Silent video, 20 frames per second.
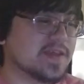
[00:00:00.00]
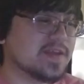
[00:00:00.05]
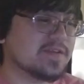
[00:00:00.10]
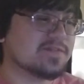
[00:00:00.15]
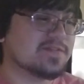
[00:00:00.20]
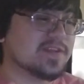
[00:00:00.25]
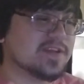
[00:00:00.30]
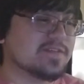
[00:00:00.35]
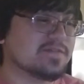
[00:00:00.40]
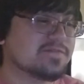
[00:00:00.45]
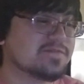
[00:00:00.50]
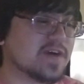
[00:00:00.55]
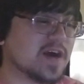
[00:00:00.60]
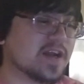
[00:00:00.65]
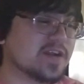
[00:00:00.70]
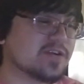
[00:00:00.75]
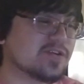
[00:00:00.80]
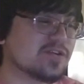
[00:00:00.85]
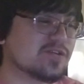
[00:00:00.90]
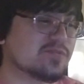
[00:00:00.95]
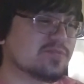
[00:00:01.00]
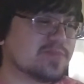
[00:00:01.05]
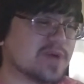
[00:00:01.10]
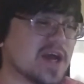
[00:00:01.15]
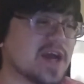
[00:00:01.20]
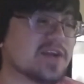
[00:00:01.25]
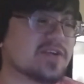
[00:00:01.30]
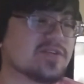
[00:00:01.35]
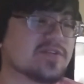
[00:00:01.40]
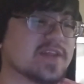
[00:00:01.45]
then the final
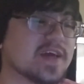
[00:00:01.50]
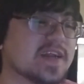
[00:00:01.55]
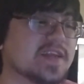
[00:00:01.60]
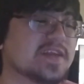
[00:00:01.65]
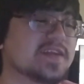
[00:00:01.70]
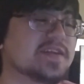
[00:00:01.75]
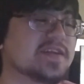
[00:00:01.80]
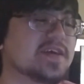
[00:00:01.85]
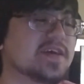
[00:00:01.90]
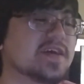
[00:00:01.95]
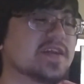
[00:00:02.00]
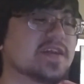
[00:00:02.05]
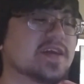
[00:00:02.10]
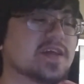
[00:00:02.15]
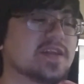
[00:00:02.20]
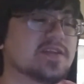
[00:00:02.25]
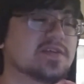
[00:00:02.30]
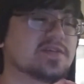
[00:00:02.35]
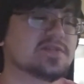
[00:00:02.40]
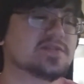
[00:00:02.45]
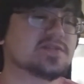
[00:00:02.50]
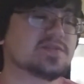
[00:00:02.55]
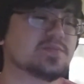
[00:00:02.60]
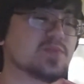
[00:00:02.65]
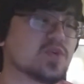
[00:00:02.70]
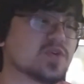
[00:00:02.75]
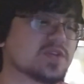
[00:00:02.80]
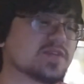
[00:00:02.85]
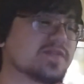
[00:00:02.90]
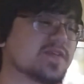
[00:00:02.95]
battle that he did in the
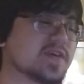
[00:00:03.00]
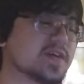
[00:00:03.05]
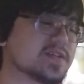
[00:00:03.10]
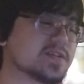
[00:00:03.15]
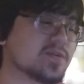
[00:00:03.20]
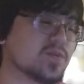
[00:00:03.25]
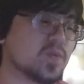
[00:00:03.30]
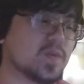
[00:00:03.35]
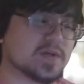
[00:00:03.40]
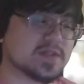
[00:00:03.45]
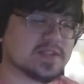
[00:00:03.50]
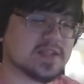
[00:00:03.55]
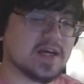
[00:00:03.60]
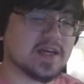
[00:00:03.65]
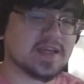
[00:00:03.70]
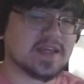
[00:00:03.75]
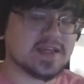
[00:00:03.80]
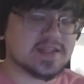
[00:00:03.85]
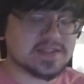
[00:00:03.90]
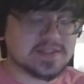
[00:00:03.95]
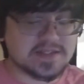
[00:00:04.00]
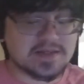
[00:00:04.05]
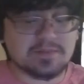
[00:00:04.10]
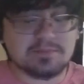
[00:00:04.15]
Sports Fest was against